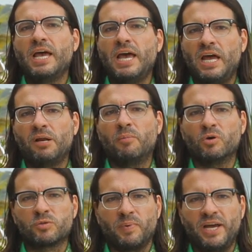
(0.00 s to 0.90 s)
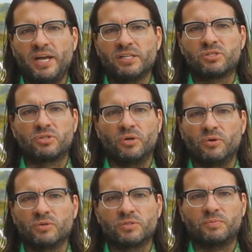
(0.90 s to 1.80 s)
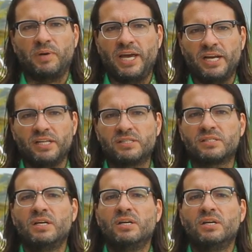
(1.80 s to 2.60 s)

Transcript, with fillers: animals, plants, stones, planets,